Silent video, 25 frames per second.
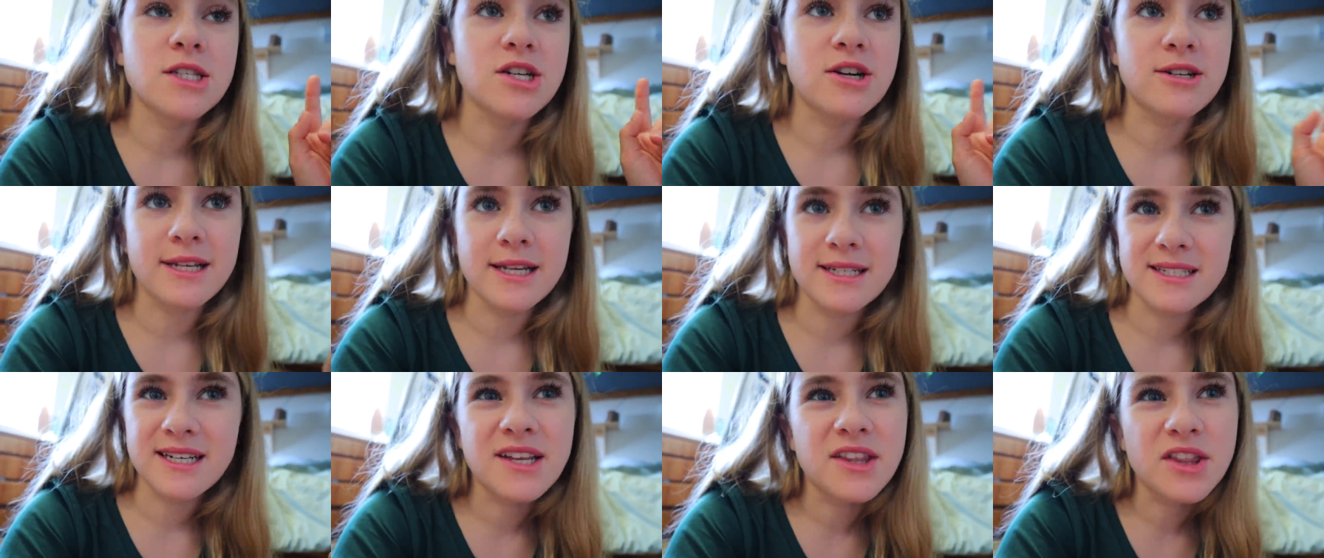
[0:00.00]

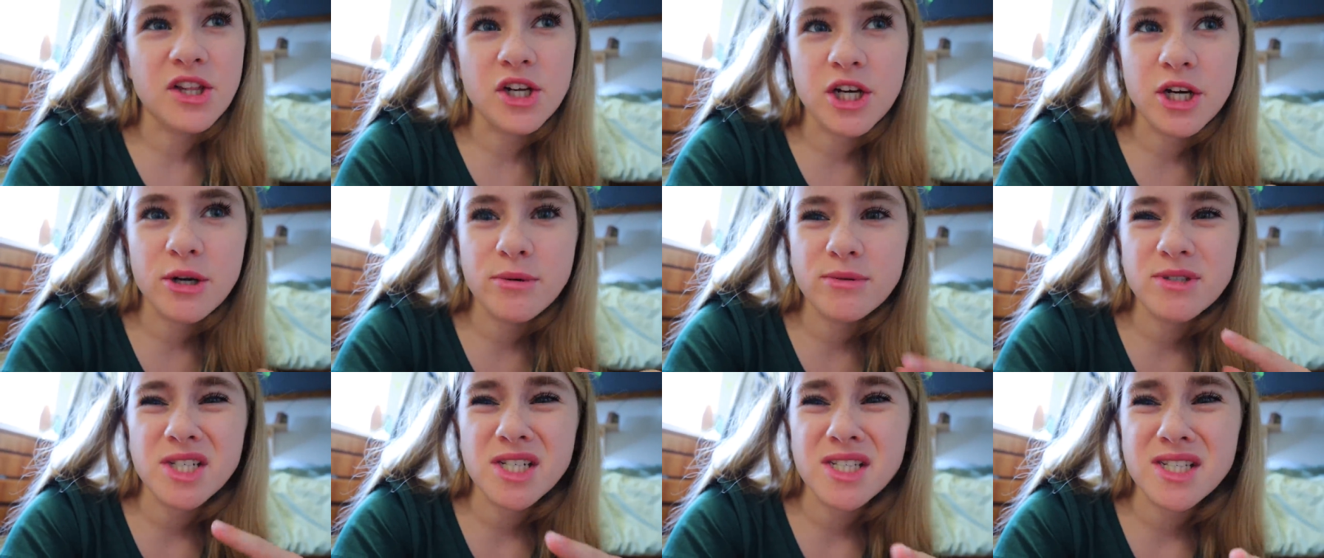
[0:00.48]
starts at
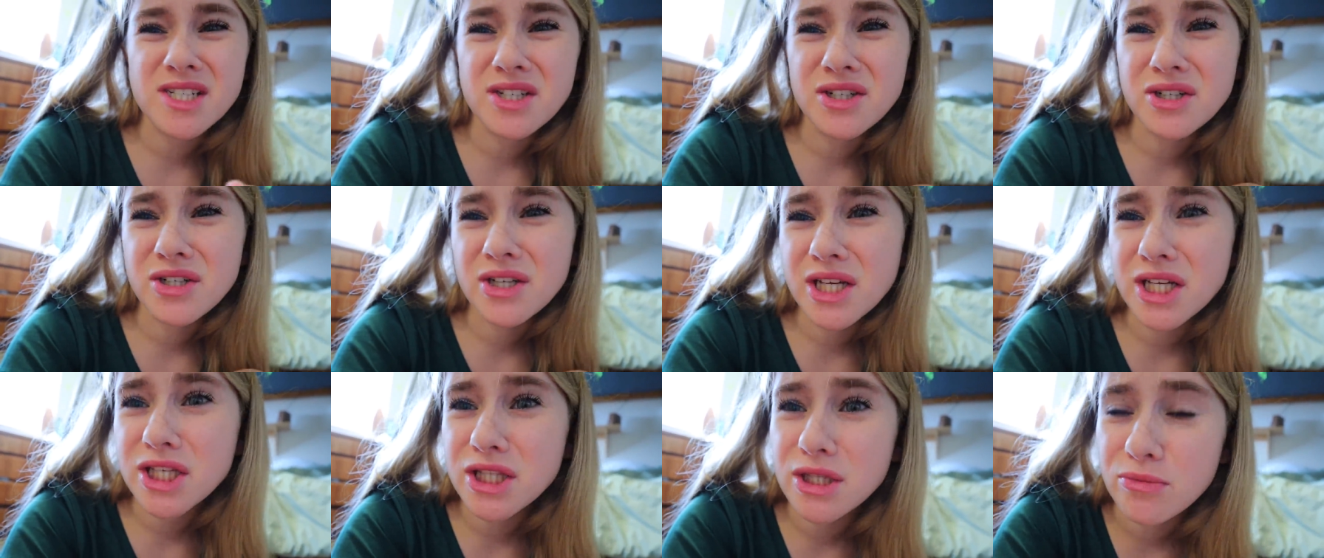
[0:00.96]
10.30, which is still
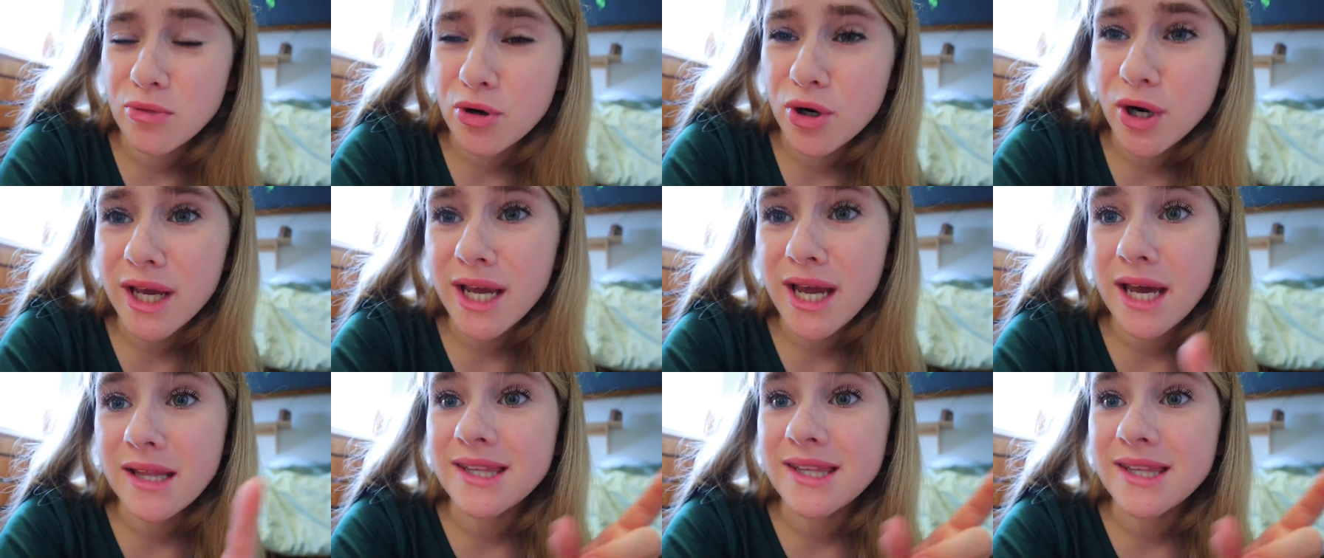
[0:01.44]
like the morning.